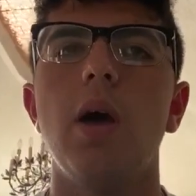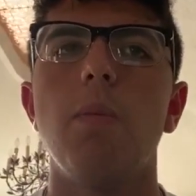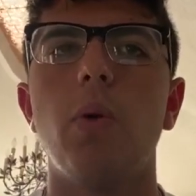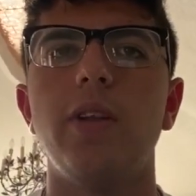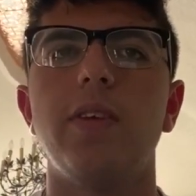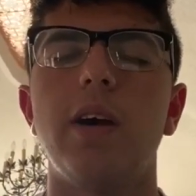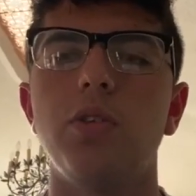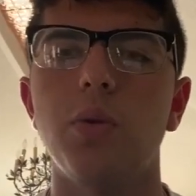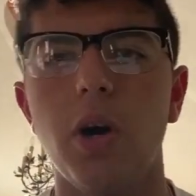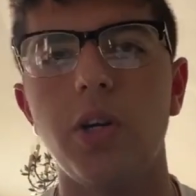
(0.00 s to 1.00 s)
points it out
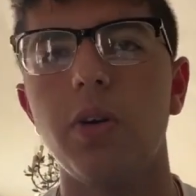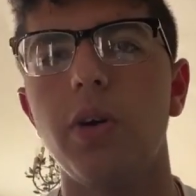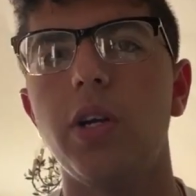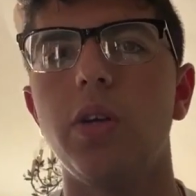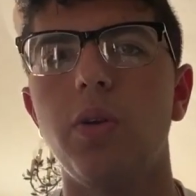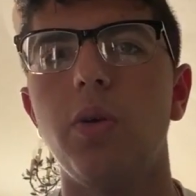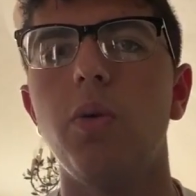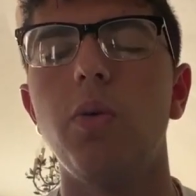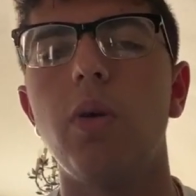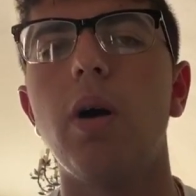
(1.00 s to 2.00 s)
to our generation,
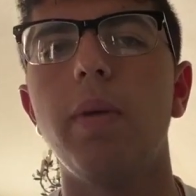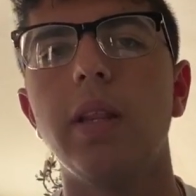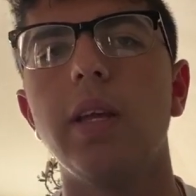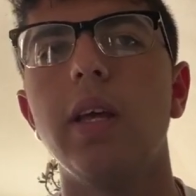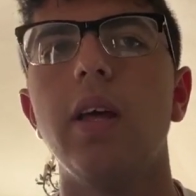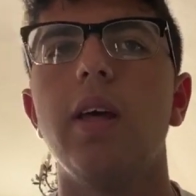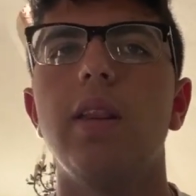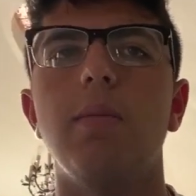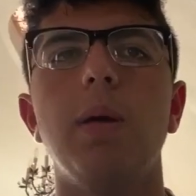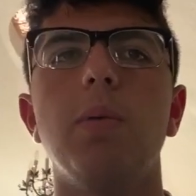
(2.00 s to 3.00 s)
who are mainly
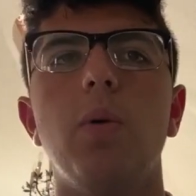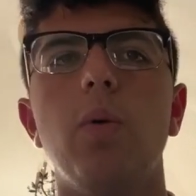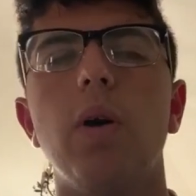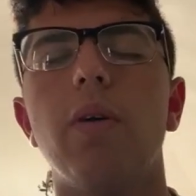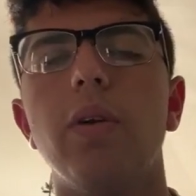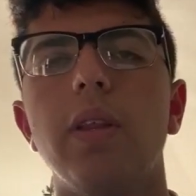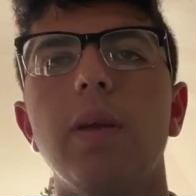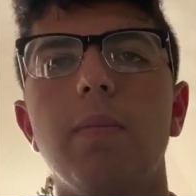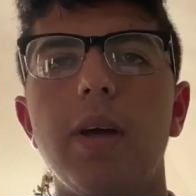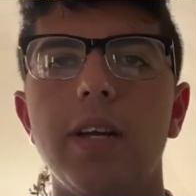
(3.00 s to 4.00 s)
the people who are really
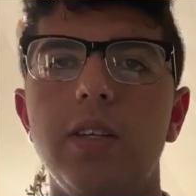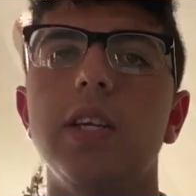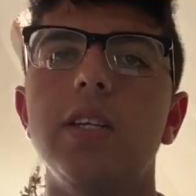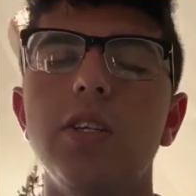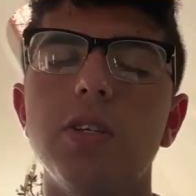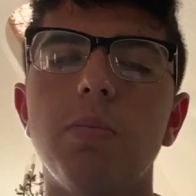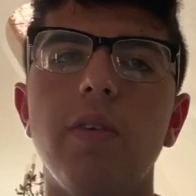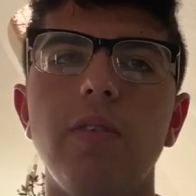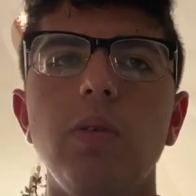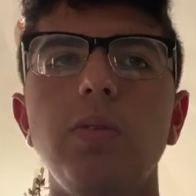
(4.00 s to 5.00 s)
addicted to
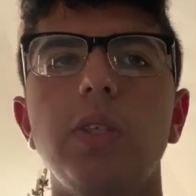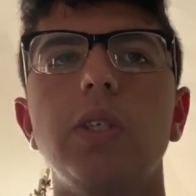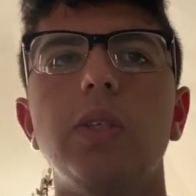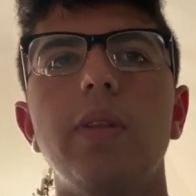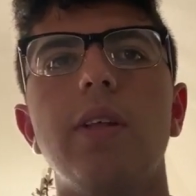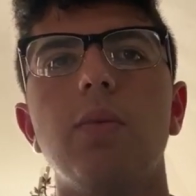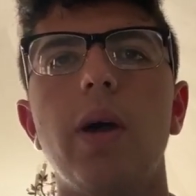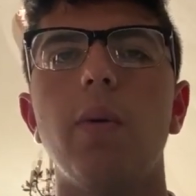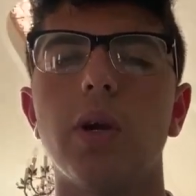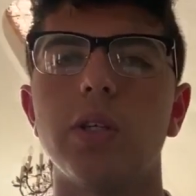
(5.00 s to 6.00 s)
smartphones, and so that's why
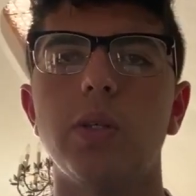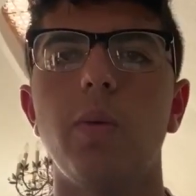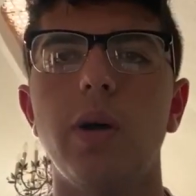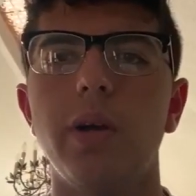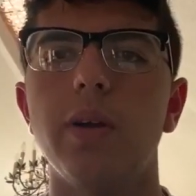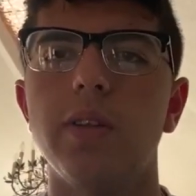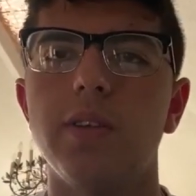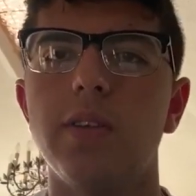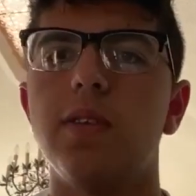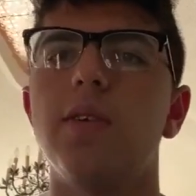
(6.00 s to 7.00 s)
it works so well here in this
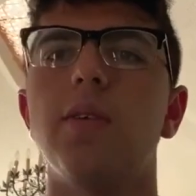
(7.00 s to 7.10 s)
instance.